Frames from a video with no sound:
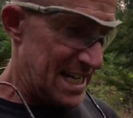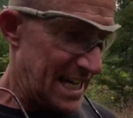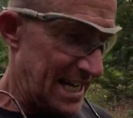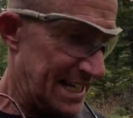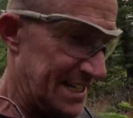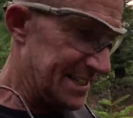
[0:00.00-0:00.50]

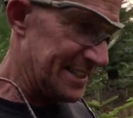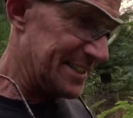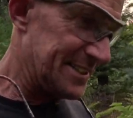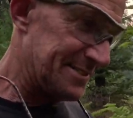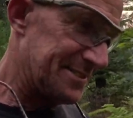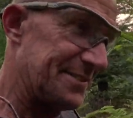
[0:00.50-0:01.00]
and
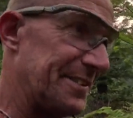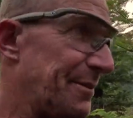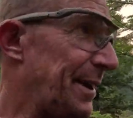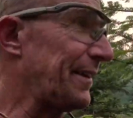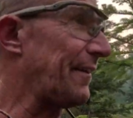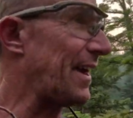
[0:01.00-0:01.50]

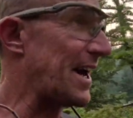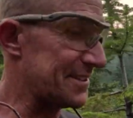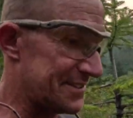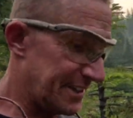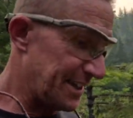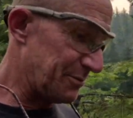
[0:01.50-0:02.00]
man, the
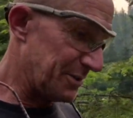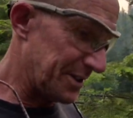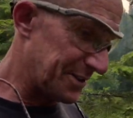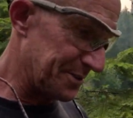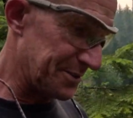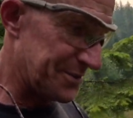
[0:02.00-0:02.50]
last thing I want
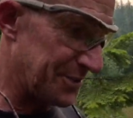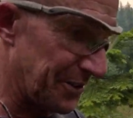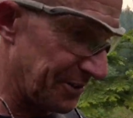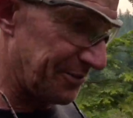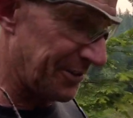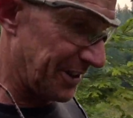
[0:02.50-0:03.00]
to do is start
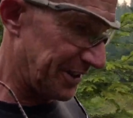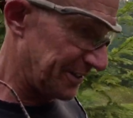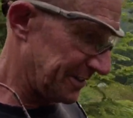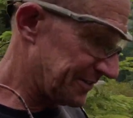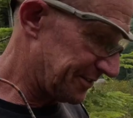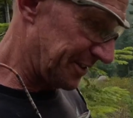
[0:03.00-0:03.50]
a
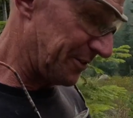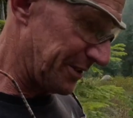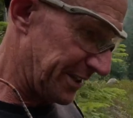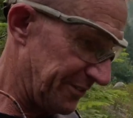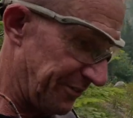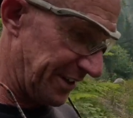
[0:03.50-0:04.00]
fire. So,
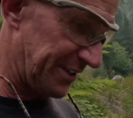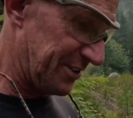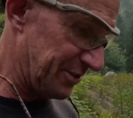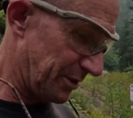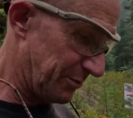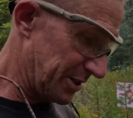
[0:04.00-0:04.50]
and if I
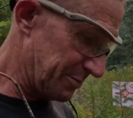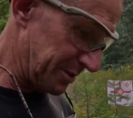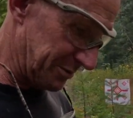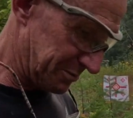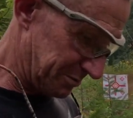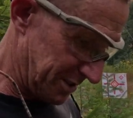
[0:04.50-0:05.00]
do, I want to be
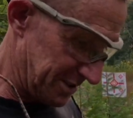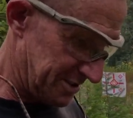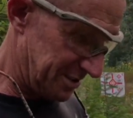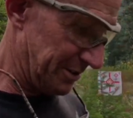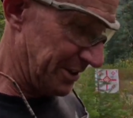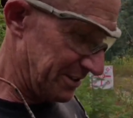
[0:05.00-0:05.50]
able to run
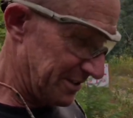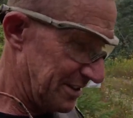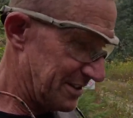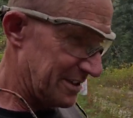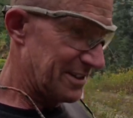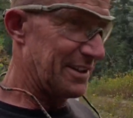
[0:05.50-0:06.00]
to it.
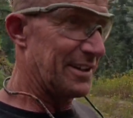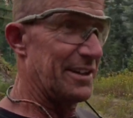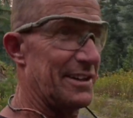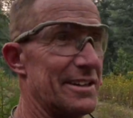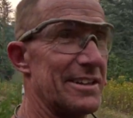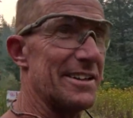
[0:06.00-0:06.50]

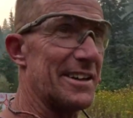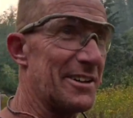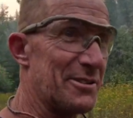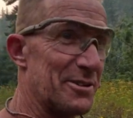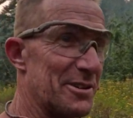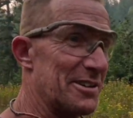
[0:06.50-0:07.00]
You know,